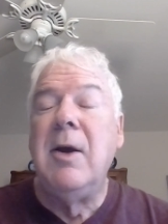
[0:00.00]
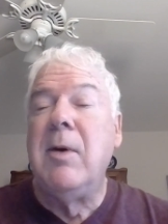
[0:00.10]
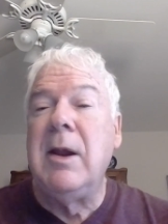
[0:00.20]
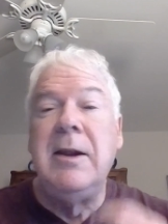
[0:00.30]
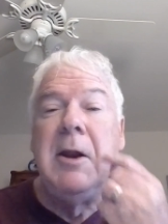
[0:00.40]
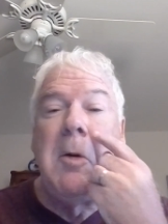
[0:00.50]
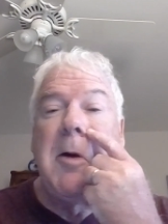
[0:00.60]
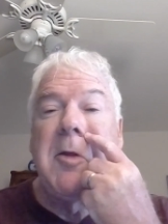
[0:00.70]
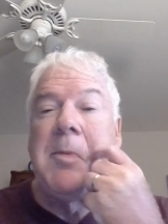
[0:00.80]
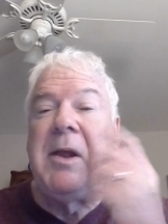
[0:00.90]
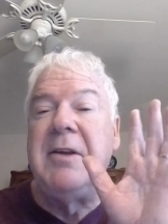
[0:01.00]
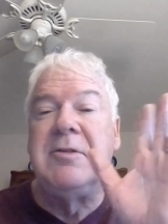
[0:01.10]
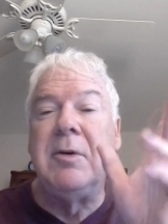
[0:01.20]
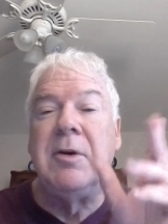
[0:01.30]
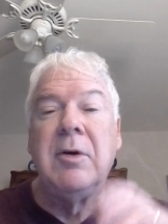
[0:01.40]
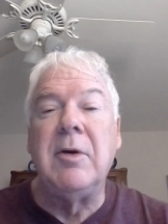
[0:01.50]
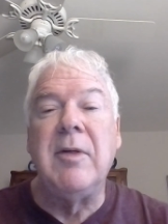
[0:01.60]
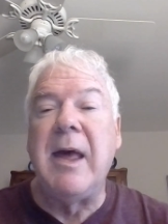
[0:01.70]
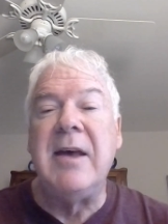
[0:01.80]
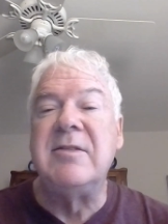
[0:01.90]
really no other place on earth
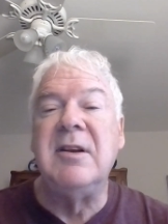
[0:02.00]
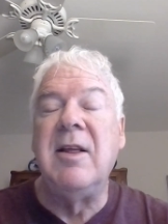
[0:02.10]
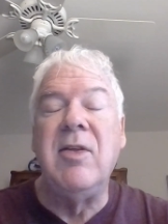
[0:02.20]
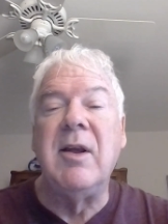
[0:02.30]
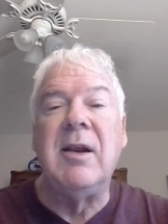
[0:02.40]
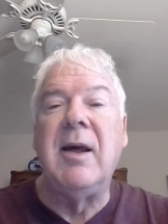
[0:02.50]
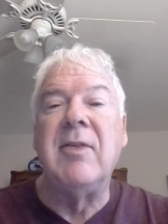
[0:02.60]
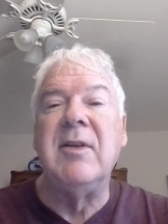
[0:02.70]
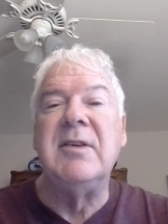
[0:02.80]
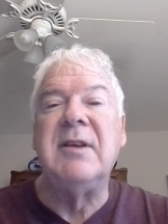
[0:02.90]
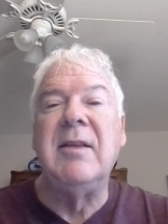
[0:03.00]
has anything like this,